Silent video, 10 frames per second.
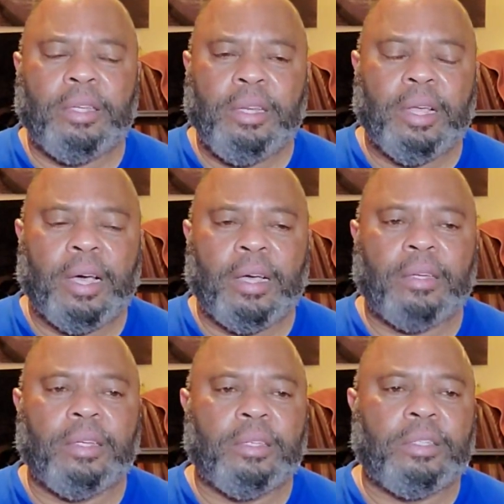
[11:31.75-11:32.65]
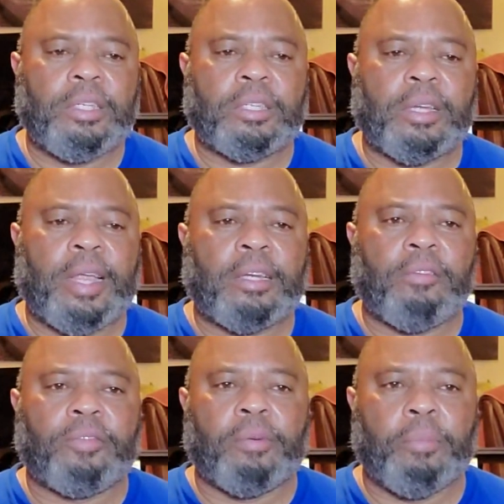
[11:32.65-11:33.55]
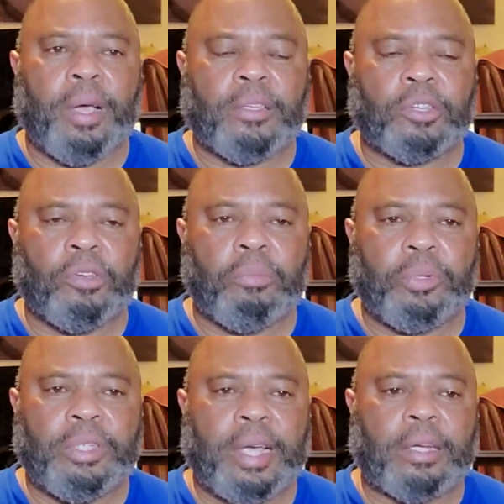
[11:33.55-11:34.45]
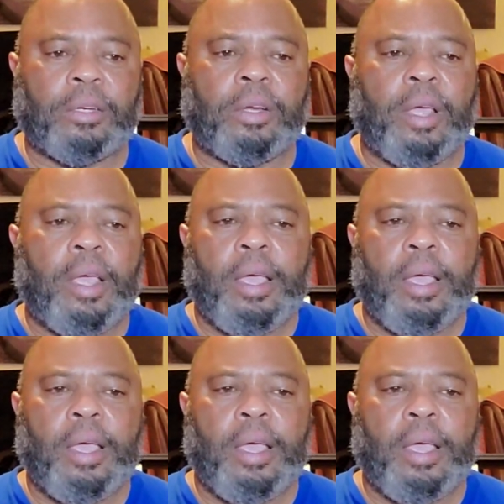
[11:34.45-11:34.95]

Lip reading: D9 is disconnecting from my Sony projector